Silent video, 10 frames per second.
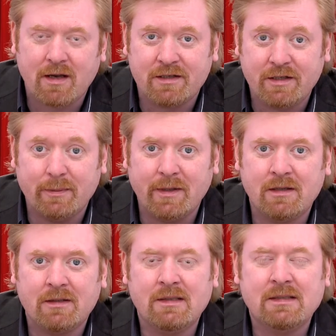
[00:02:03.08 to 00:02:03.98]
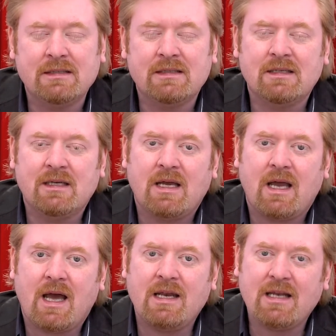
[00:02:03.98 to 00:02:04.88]
and Cuba.
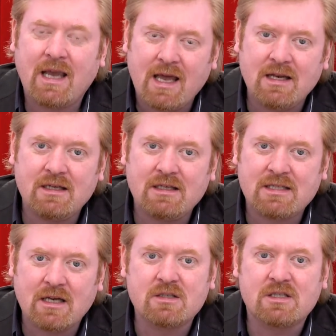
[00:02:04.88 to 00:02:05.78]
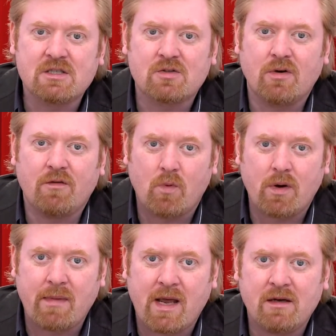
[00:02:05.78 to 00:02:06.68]
And it again tells the story of
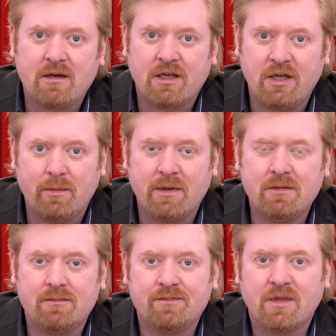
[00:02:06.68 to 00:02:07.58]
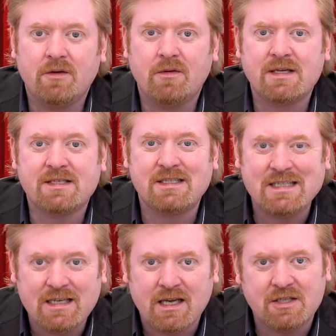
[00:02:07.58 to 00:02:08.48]
one man, a Cuban, who as a
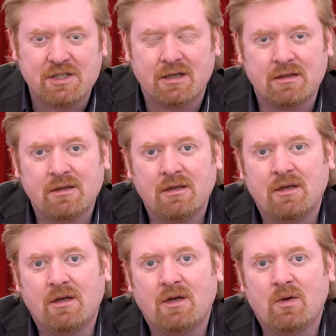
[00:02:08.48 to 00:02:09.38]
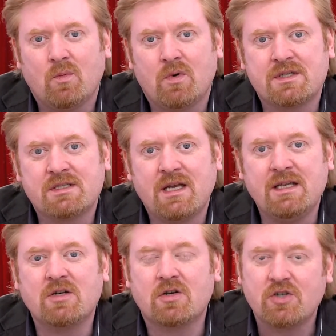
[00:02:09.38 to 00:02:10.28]
teenager was
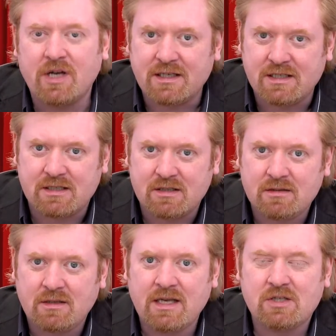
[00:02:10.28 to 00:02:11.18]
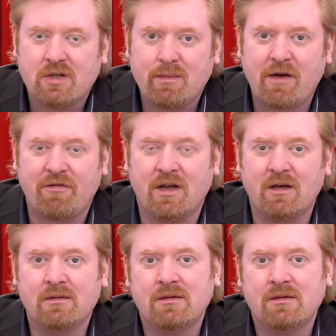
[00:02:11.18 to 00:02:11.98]
indoctrinated into the mafia